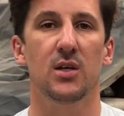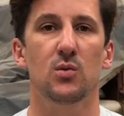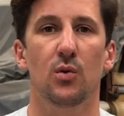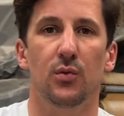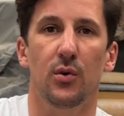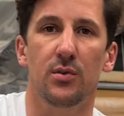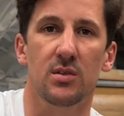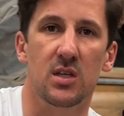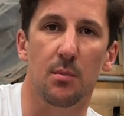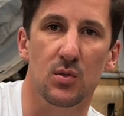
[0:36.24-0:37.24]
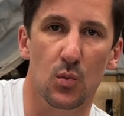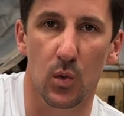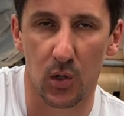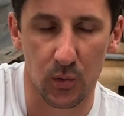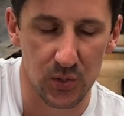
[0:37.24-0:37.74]
as well throw this up as
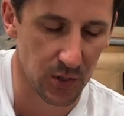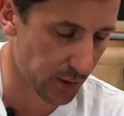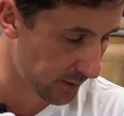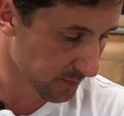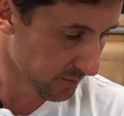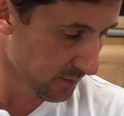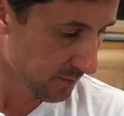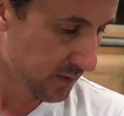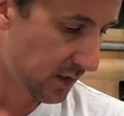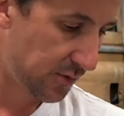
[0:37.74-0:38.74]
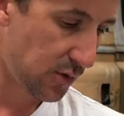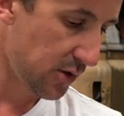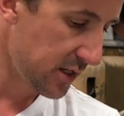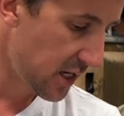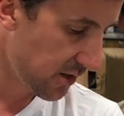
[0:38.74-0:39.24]
well. So if you're
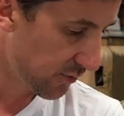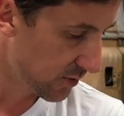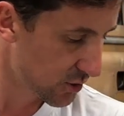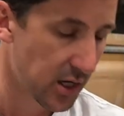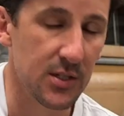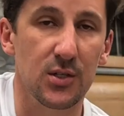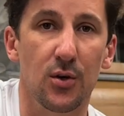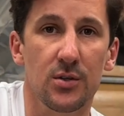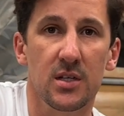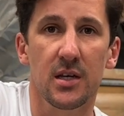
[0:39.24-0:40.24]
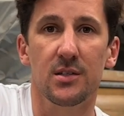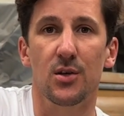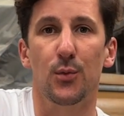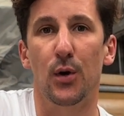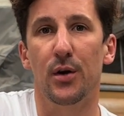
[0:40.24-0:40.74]
only here for the tractor content,
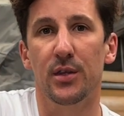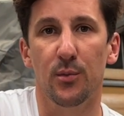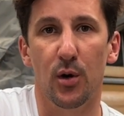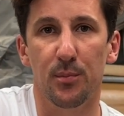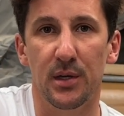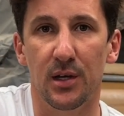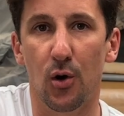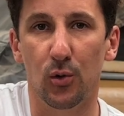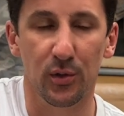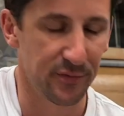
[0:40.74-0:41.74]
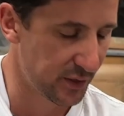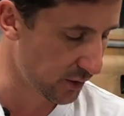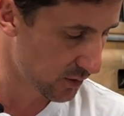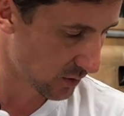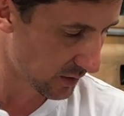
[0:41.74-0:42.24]
don't worry, there won't be a whole lot of
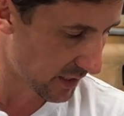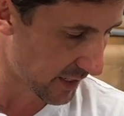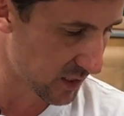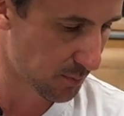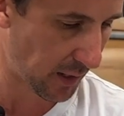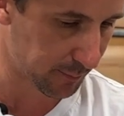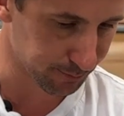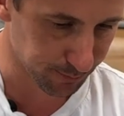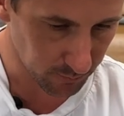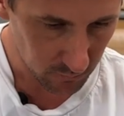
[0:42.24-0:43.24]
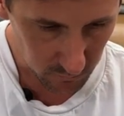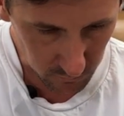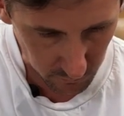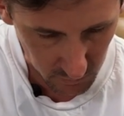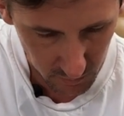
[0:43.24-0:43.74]
videos on these, but
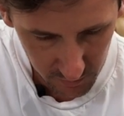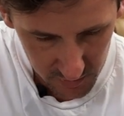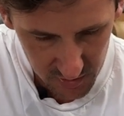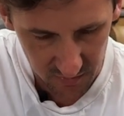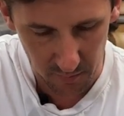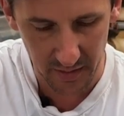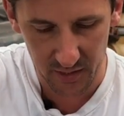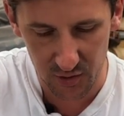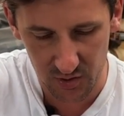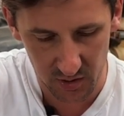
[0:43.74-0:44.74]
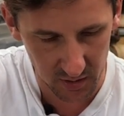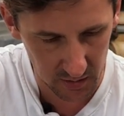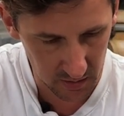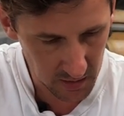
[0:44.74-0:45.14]
this is for me just to